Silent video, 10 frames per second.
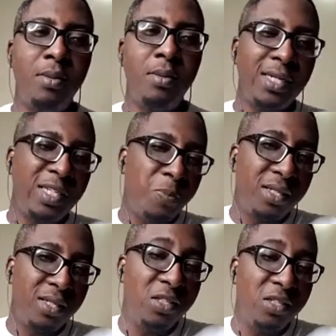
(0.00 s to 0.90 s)
Say this
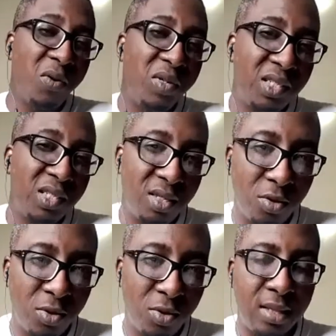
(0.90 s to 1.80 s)
person is very
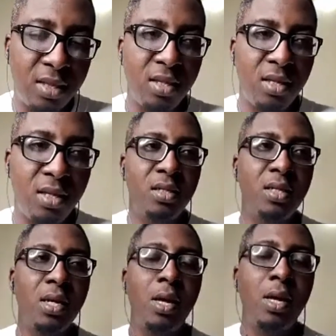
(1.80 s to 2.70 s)
skilled at
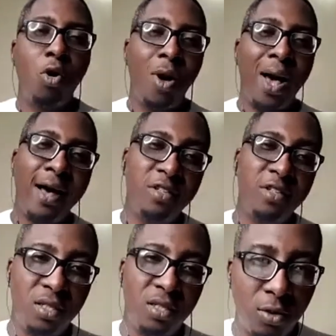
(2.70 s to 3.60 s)
this, or I have
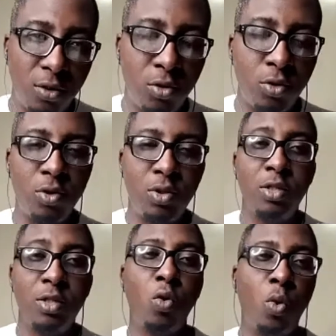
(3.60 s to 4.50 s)
the skill to do this.